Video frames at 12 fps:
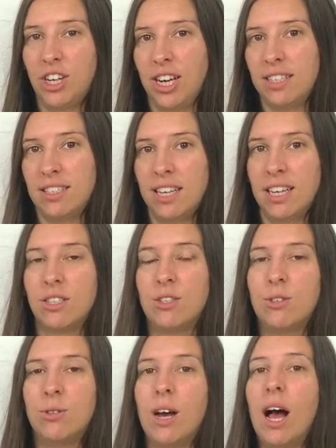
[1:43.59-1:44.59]

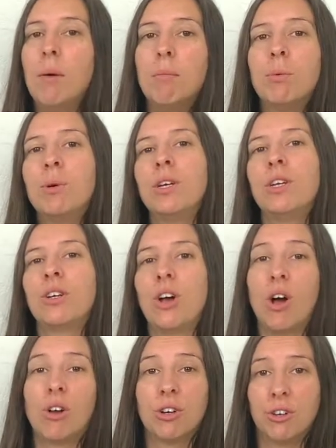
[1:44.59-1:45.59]
translates to
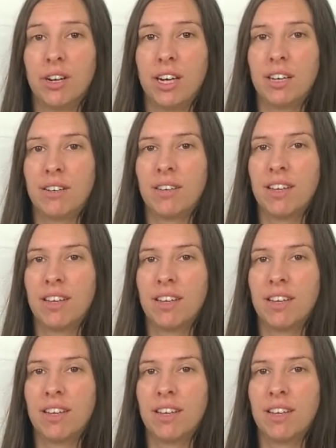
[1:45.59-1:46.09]
upward conquering